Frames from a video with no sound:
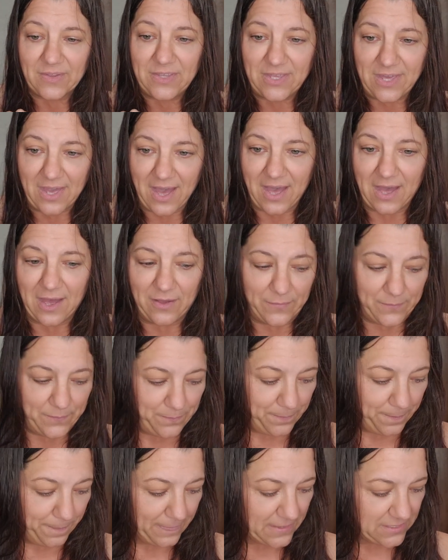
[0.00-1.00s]
yeah,
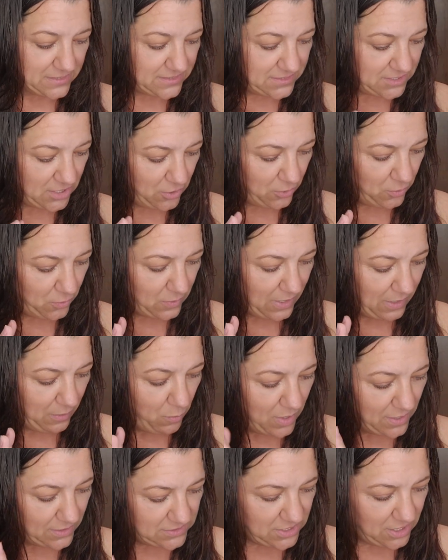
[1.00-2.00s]
so
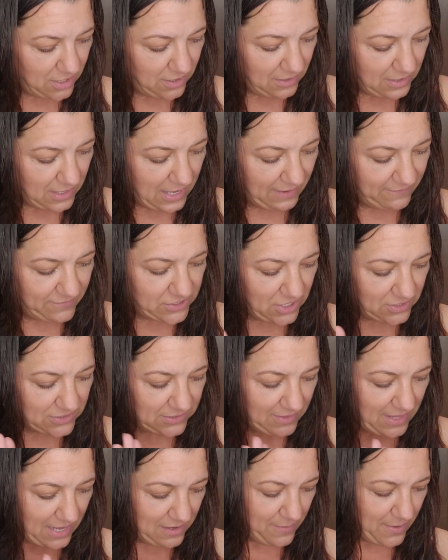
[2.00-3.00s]
I've talked
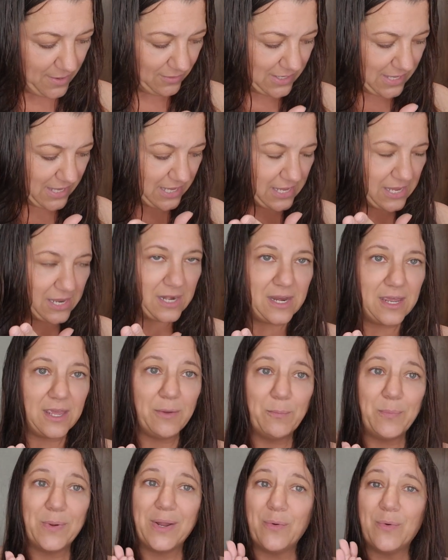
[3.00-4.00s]
a lot about Kate,
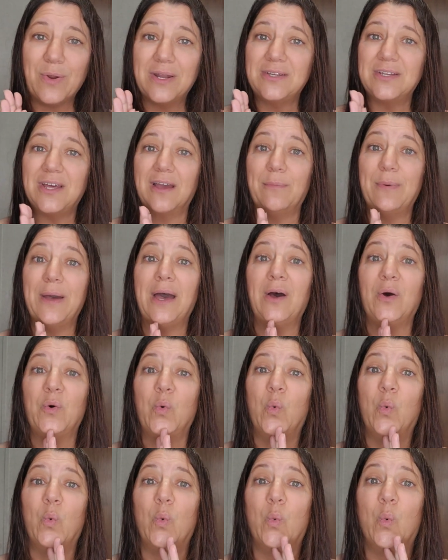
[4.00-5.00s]
but I want to talk about
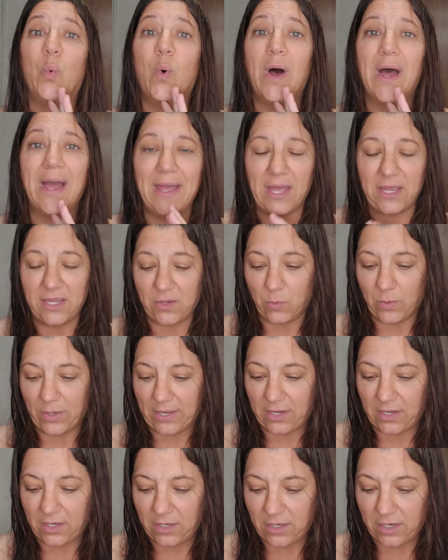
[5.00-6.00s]
why I
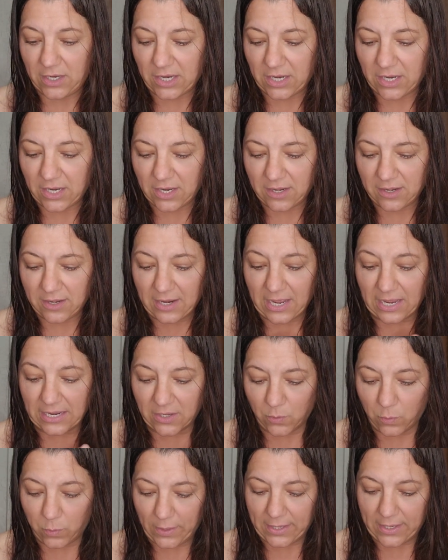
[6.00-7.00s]
quit. And I
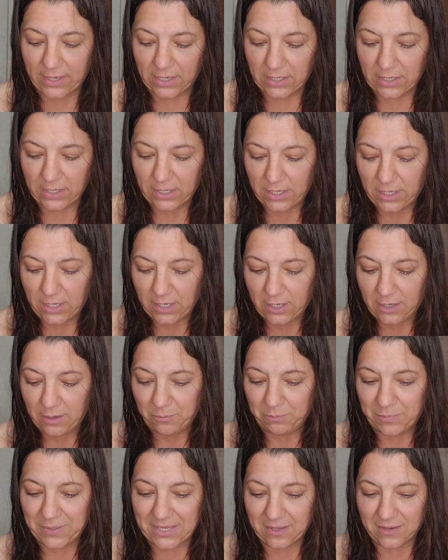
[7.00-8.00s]
quit
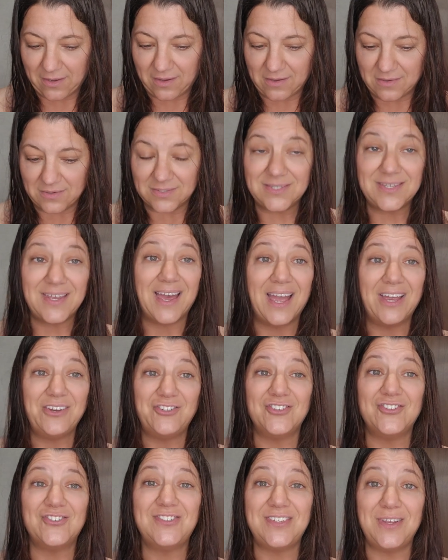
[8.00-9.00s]
because I
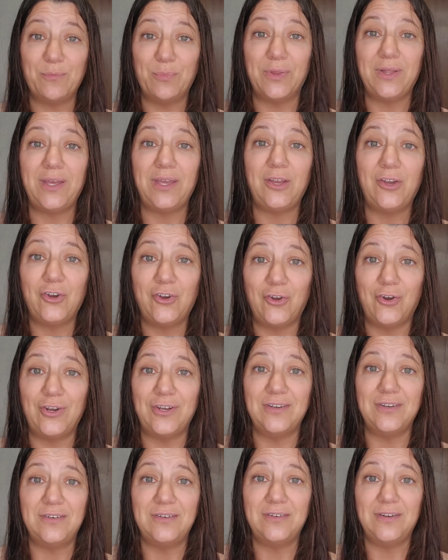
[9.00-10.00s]
just simply
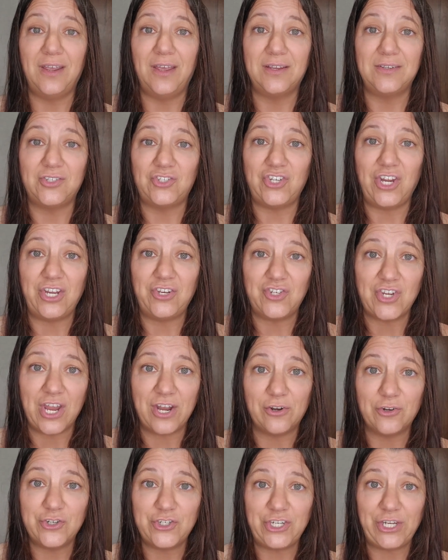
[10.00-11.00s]
couldn't exchange
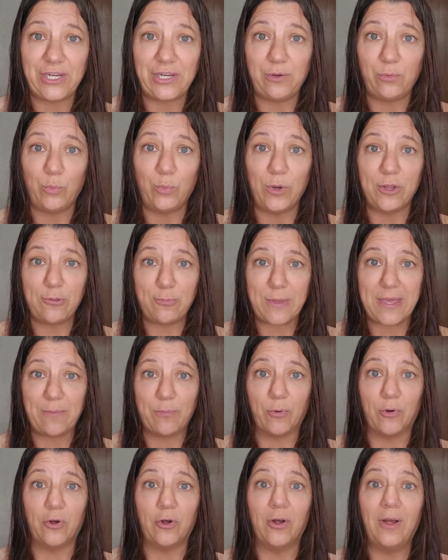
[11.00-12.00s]
energy with
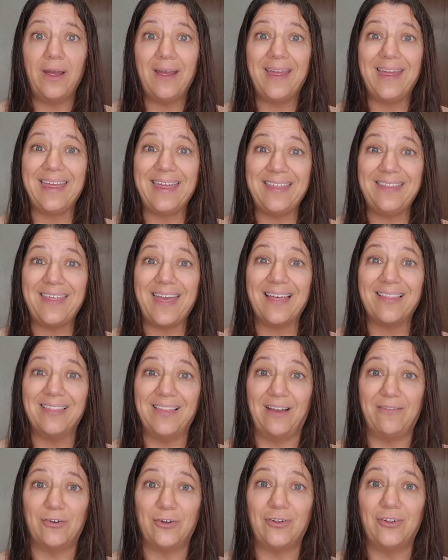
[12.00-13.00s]
people in that
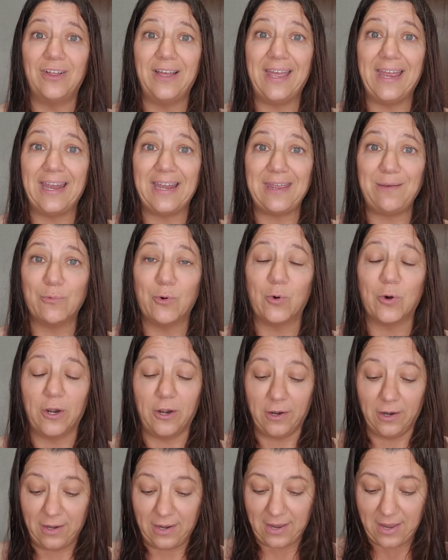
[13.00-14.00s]
level
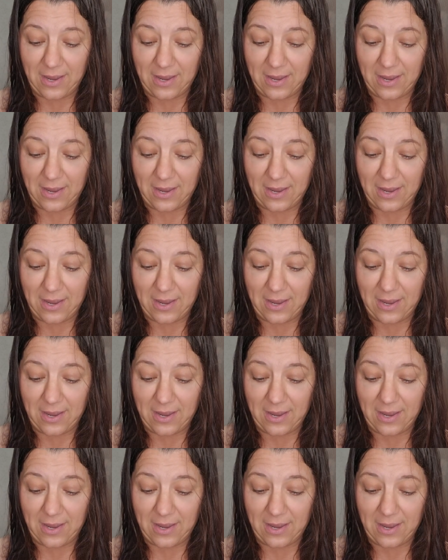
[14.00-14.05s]
anymore.